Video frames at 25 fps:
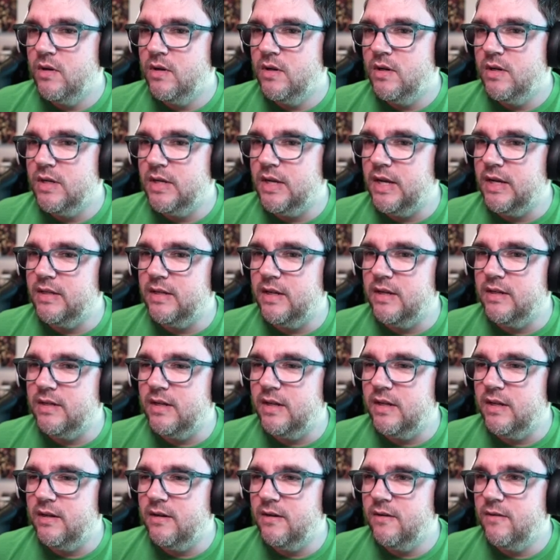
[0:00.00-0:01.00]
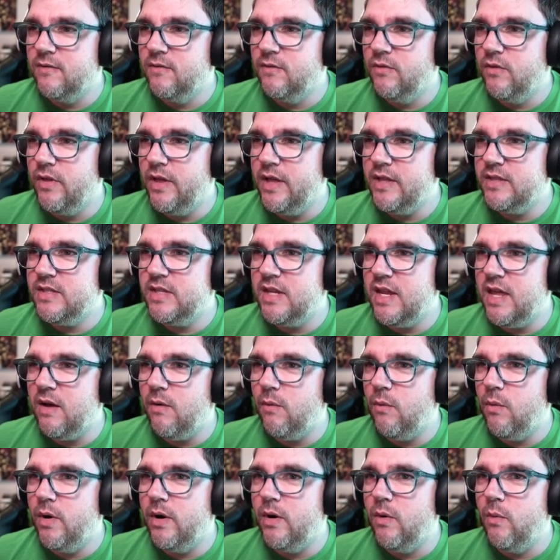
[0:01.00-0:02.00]
Dot dot dot. Well, that's
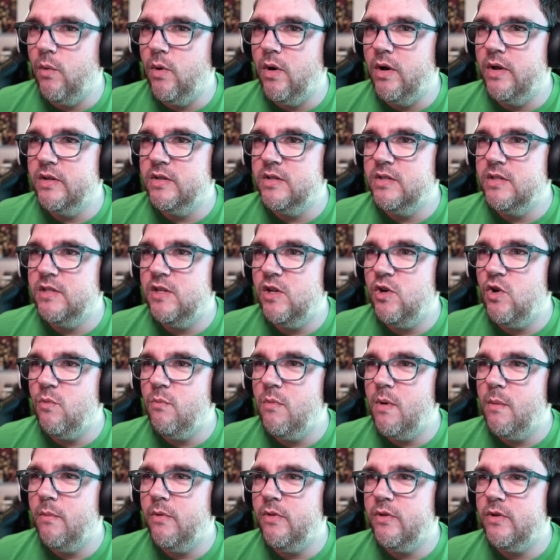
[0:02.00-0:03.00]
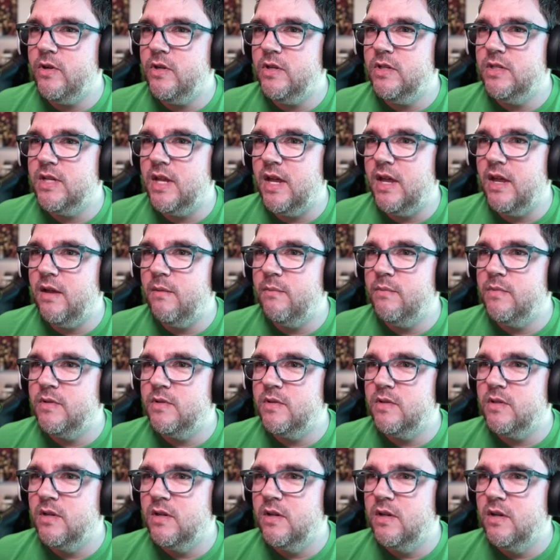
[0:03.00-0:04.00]
not what it was. Do you remember the good
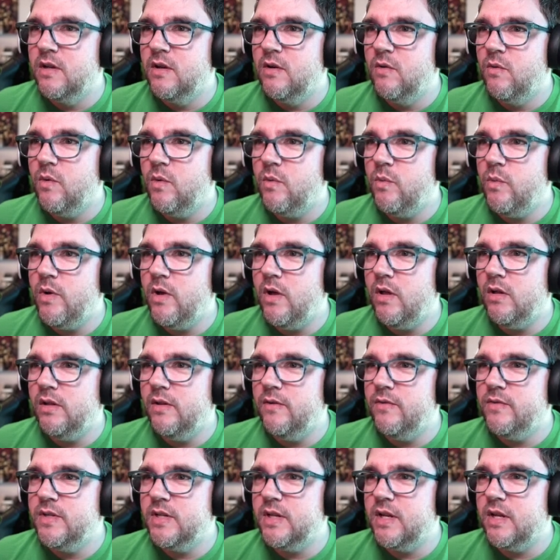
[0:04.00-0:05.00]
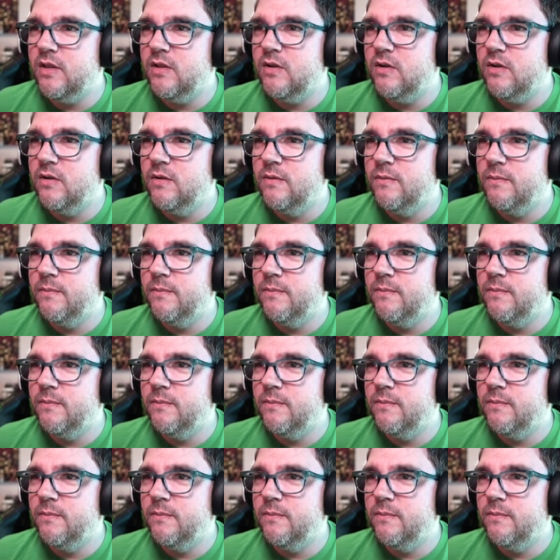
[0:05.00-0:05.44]
times? when we all lived together.